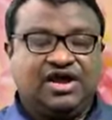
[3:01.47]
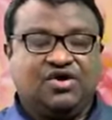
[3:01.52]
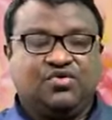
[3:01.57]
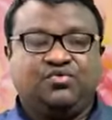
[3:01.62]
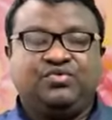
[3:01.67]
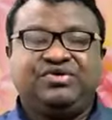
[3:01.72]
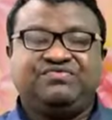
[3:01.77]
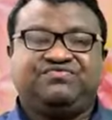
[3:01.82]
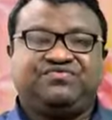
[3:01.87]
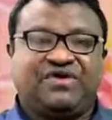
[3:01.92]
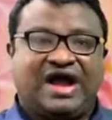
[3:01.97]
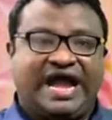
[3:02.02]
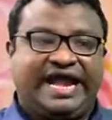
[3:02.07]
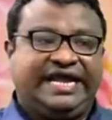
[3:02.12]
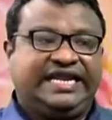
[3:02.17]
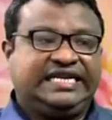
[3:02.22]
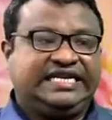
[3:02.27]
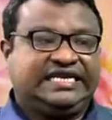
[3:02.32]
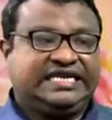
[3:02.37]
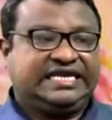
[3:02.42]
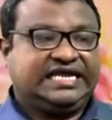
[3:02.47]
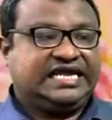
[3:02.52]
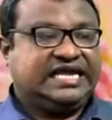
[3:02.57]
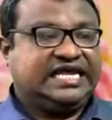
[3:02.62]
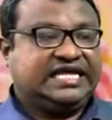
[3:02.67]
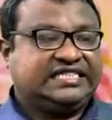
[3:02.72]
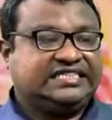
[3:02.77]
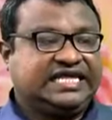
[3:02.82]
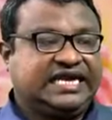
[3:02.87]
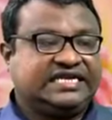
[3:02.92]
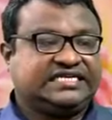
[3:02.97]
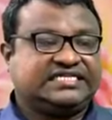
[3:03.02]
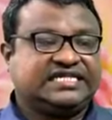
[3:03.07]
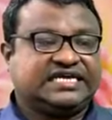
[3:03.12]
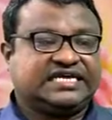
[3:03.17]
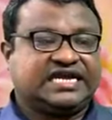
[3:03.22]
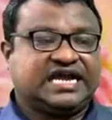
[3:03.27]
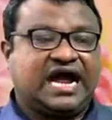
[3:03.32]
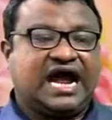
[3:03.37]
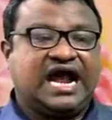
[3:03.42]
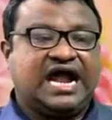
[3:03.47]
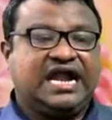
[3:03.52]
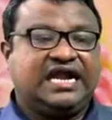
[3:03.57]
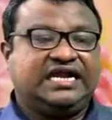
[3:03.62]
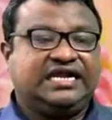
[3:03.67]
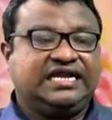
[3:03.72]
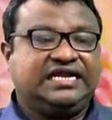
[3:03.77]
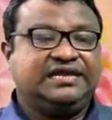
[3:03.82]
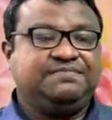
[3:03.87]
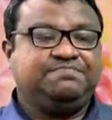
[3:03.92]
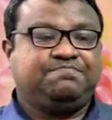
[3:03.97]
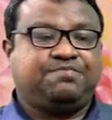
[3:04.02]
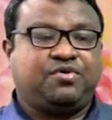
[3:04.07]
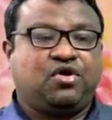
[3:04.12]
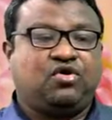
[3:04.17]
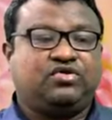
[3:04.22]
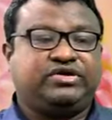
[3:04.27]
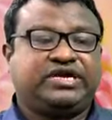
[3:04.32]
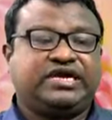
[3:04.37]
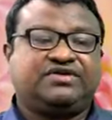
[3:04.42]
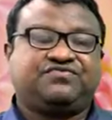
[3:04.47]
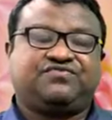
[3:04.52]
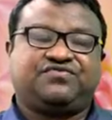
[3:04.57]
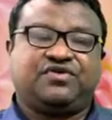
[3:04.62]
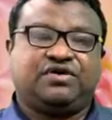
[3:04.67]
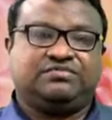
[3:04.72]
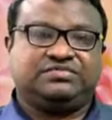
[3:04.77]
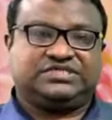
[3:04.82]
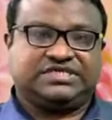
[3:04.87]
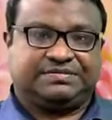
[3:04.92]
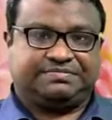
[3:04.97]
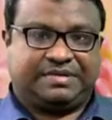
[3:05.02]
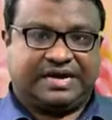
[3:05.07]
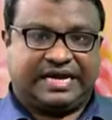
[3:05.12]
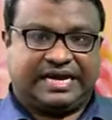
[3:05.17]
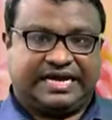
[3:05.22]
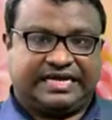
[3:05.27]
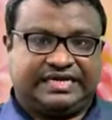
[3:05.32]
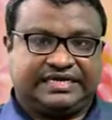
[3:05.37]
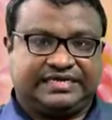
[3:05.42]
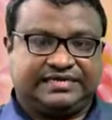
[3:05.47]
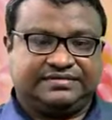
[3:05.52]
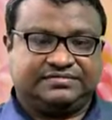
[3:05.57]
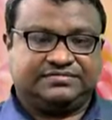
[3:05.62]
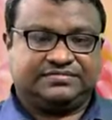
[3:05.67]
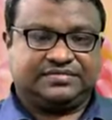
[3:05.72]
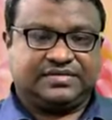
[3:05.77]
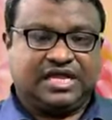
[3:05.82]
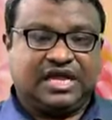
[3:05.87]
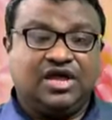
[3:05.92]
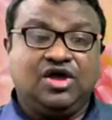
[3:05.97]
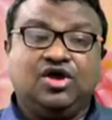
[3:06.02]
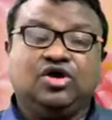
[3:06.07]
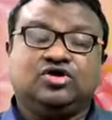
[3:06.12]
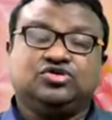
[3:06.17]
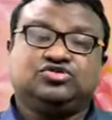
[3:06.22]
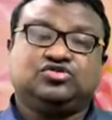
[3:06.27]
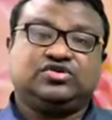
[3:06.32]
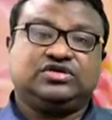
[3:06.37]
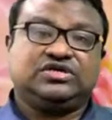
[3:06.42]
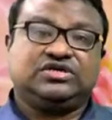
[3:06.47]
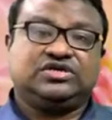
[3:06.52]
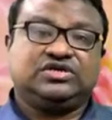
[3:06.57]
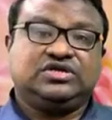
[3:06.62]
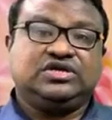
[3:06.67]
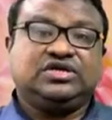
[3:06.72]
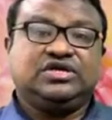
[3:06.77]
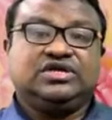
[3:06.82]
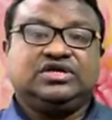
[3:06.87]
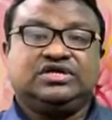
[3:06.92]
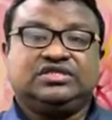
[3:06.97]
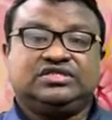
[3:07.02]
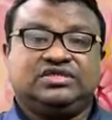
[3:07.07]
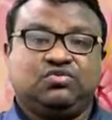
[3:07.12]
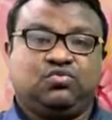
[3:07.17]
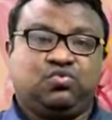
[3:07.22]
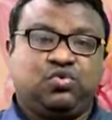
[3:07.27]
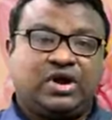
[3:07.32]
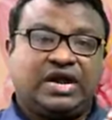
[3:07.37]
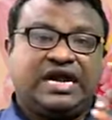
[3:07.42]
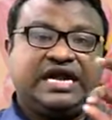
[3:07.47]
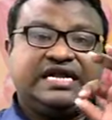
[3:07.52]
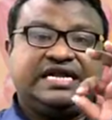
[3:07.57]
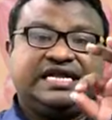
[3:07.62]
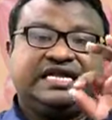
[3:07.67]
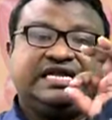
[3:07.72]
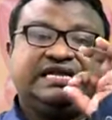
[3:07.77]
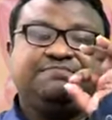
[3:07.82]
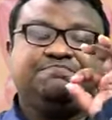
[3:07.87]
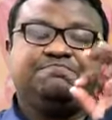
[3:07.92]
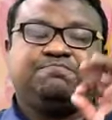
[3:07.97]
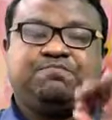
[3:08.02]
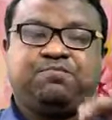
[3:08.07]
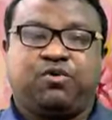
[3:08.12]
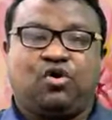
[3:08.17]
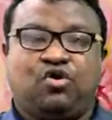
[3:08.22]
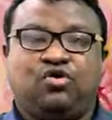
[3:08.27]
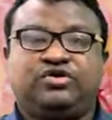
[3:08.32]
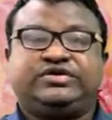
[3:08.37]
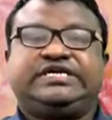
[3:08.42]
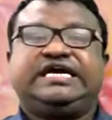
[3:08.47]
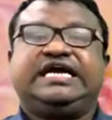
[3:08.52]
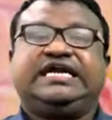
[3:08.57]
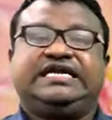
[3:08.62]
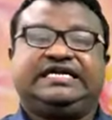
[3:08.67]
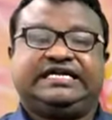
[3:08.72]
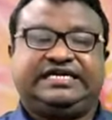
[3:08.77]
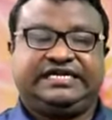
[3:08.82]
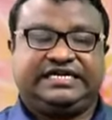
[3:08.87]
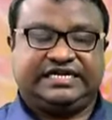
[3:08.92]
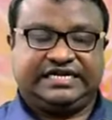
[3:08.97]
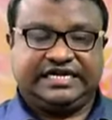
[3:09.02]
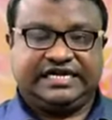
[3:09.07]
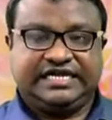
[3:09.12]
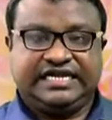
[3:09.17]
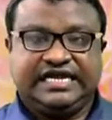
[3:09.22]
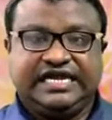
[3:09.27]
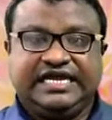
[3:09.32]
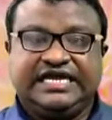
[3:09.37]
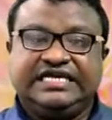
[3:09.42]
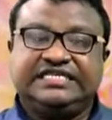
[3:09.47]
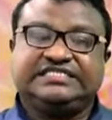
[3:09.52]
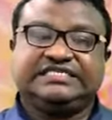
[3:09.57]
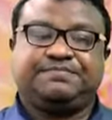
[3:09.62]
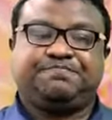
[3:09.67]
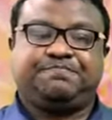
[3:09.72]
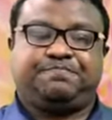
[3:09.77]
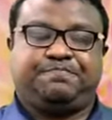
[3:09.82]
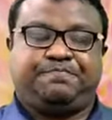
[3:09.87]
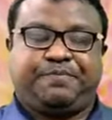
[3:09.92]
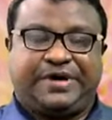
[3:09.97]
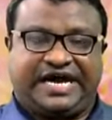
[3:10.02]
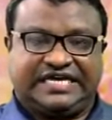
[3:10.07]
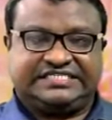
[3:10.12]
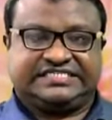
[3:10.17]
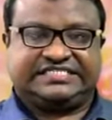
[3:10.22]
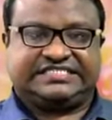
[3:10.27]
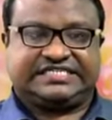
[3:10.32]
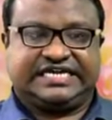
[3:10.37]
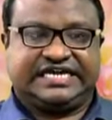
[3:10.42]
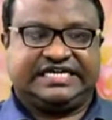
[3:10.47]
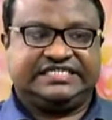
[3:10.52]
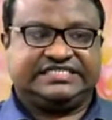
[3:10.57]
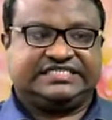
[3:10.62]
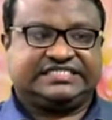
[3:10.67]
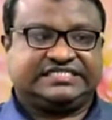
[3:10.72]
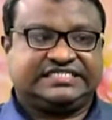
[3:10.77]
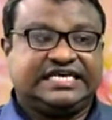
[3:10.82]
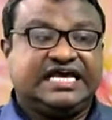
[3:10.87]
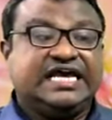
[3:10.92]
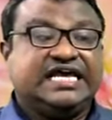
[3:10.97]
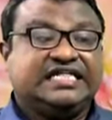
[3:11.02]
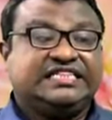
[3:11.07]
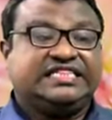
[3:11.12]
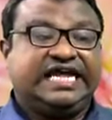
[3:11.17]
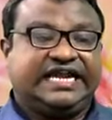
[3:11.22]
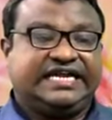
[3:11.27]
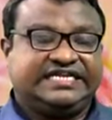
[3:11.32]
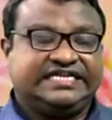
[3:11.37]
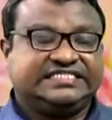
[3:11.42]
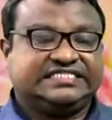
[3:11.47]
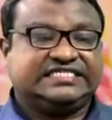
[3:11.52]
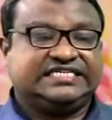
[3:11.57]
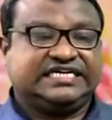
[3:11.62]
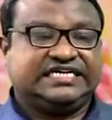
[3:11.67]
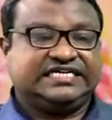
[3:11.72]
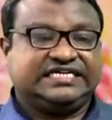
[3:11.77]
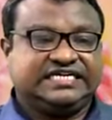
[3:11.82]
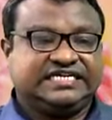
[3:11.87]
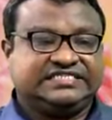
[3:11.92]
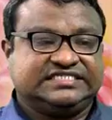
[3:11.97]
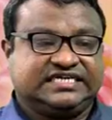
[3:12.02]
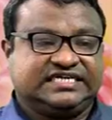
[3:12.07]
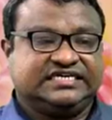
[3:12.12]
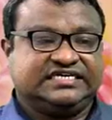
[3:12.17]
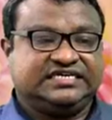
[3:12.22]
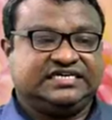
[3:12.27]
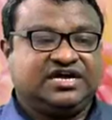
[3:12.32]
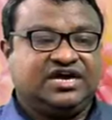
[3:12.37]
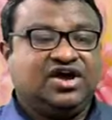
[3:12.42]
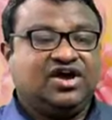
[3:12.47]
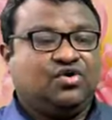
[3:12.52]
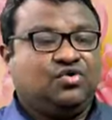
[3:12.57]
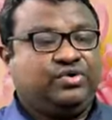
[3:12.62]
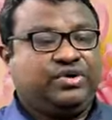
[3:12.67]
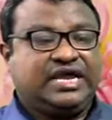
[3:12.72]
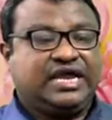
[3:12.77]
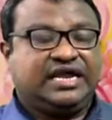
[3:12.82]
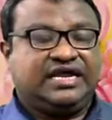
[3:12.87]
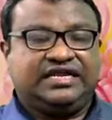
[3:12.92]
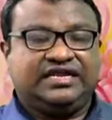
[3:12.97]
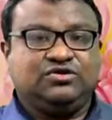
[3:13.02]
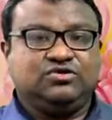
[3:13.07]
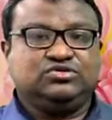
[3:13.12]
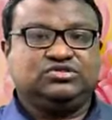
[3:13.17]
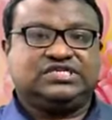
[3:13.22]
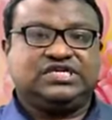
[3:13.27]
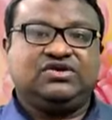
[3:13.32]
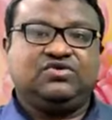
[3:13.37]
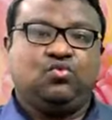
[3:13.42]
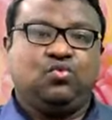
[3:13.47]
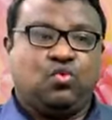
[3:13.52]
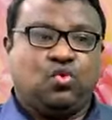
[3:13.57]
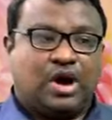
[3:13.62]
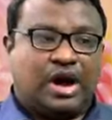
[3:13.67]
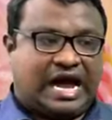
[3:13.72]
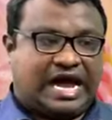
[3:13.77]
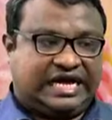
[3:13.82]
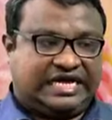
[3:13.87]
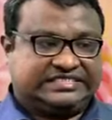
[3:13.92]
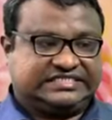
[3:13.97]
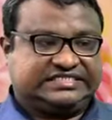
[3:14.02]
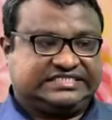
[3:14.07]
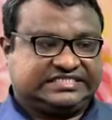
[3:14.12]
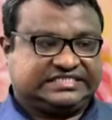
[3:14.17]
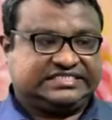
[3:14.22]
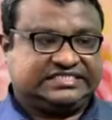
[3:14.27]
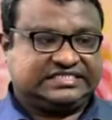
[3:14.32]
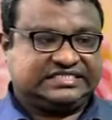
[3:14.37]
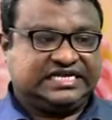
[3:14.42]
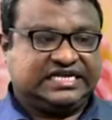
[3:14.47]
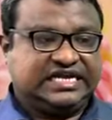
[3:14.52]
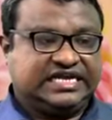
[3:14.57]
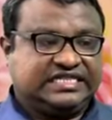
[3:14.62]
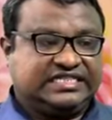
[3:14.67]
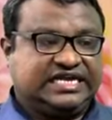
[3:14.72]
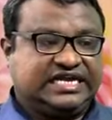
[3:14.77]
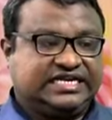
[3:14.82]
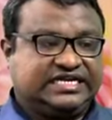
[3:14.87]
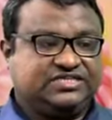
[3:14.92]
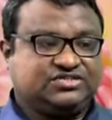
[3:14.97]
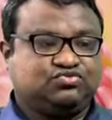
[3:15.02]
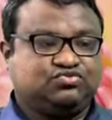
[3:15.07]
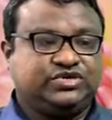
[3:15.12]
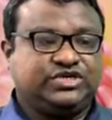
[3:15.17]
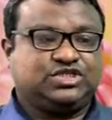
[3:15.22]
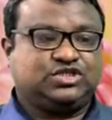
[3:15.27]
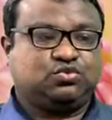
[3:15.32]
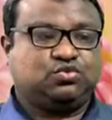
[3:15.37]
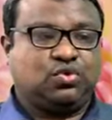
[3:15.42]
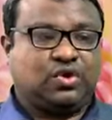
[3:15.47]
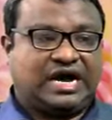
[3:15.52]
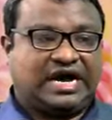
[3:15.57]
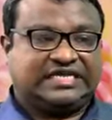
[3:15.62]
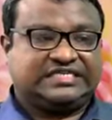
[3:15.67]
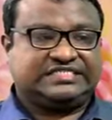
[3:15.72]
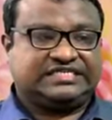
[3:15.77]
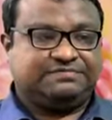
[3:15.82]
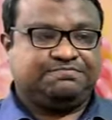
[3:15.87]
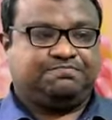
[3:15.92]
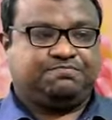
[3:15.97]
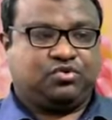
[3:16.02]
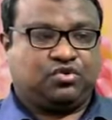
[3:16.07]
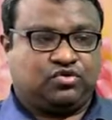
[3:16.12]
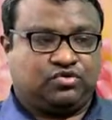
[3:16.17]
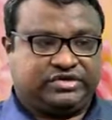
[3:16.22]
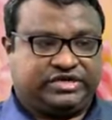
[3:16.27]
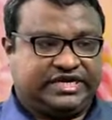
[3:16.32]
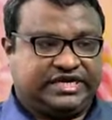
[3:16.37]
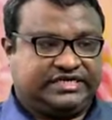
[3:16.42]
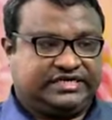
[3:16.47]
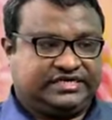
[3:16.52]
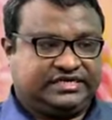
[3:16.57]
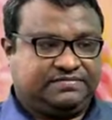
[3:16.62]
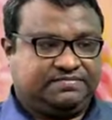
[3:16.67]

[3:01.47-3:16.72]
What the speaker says: we find that the car imported from Japan. So the word imported is a past tense. That is the reason we are using was, that is which was imported.